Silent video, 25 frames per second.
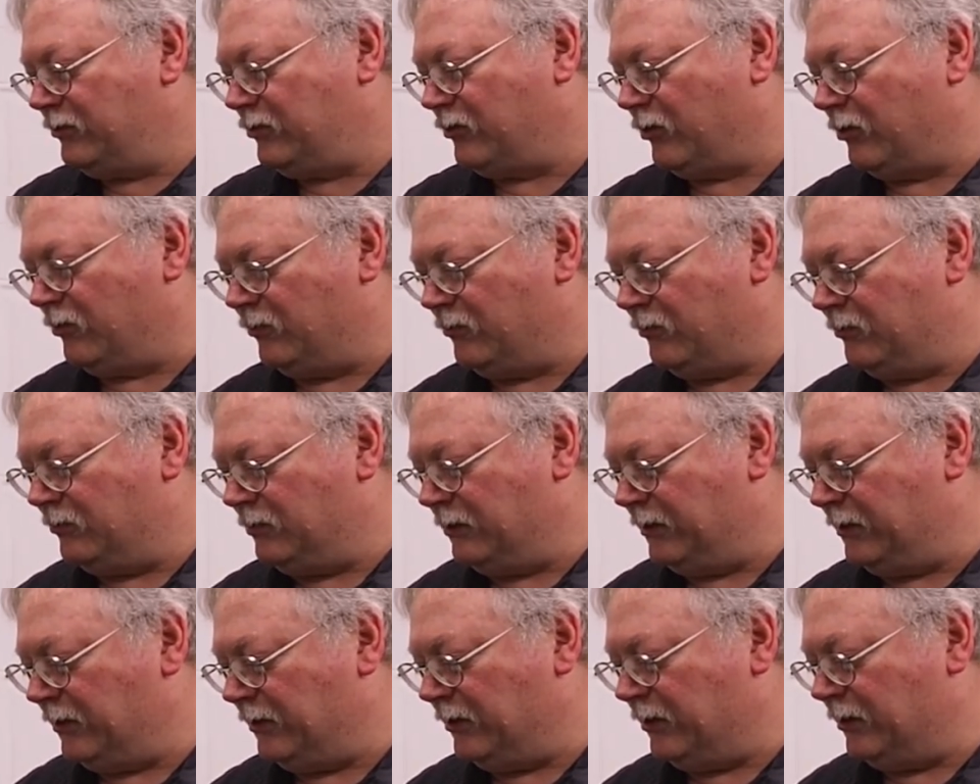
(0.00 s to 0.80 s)
So
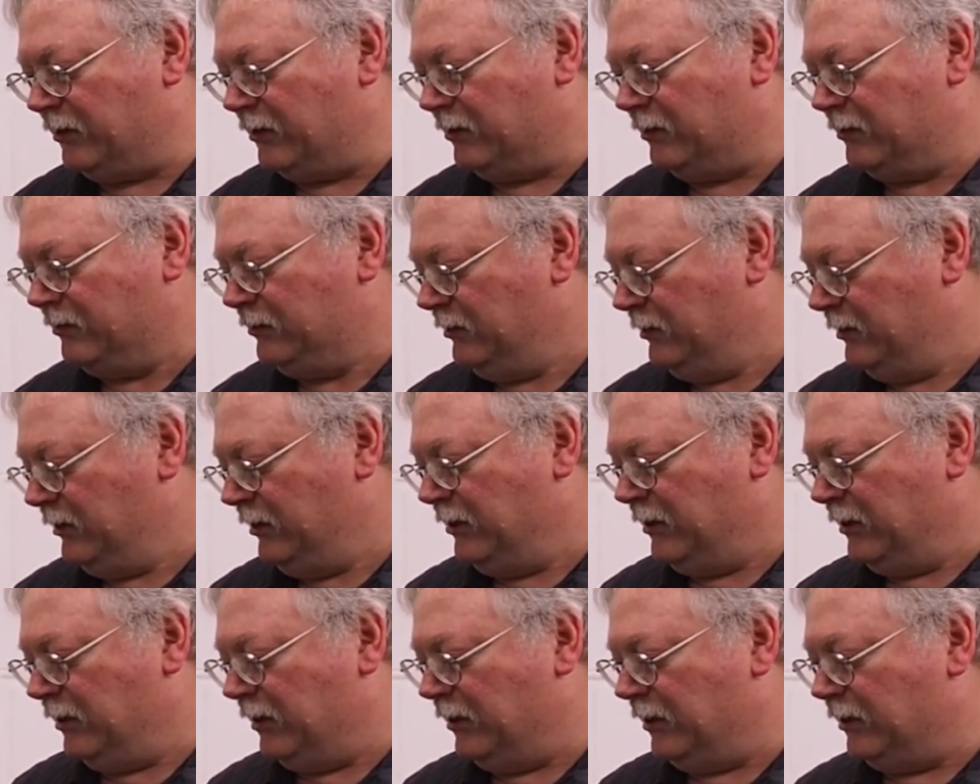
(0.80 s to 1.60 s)
in
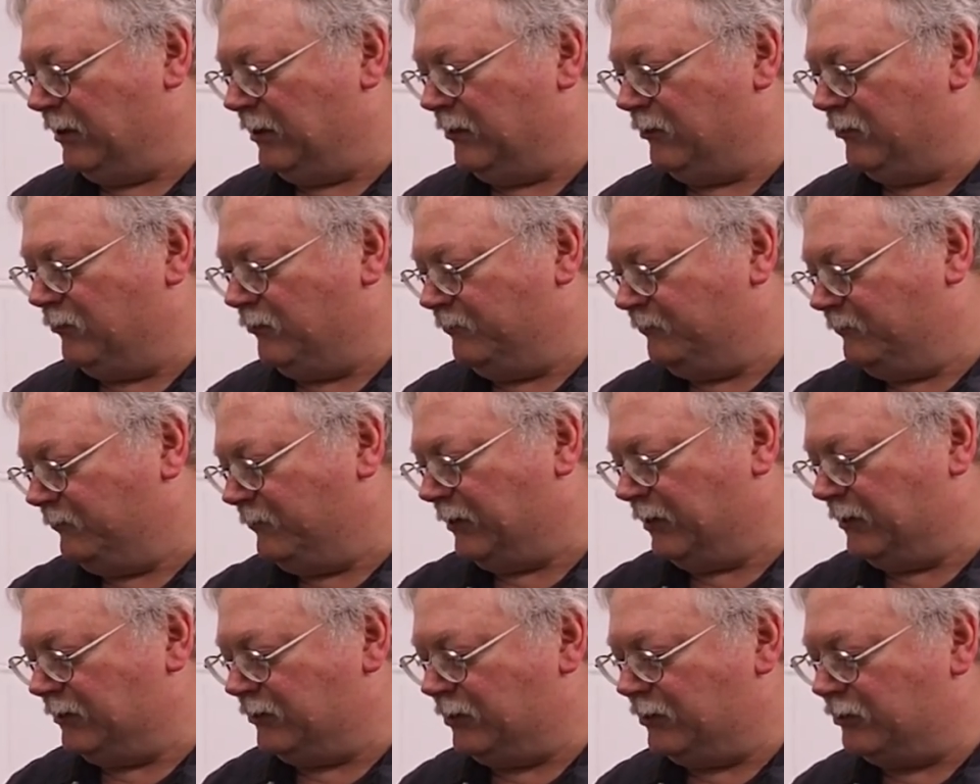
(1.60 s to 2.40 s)

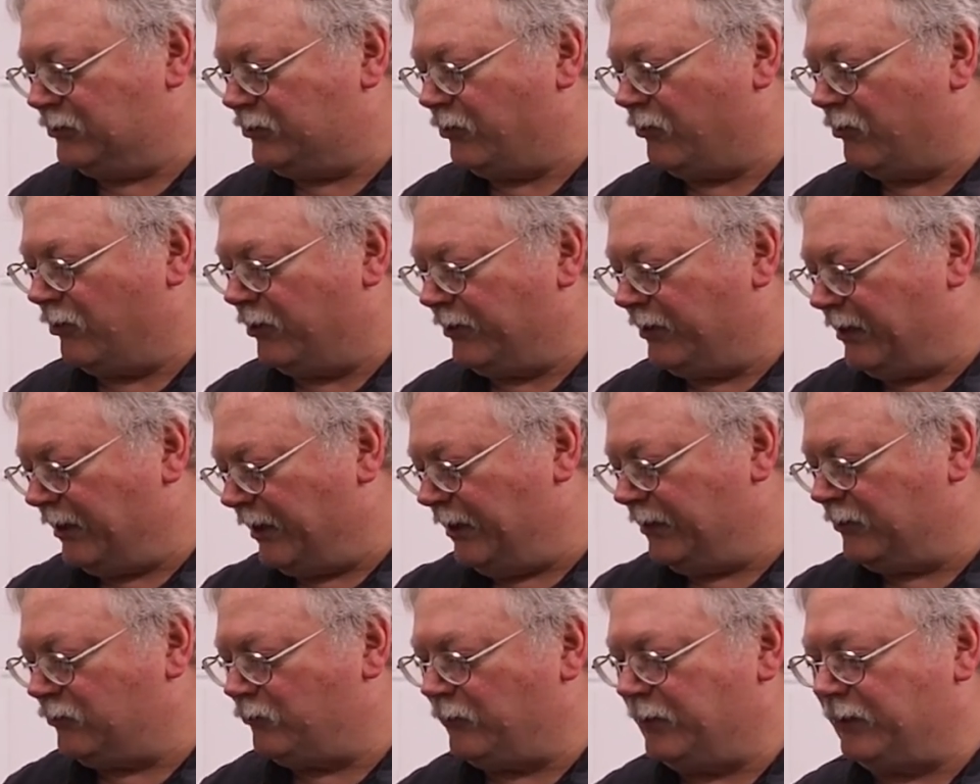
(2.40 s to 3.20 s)
the show our thanks,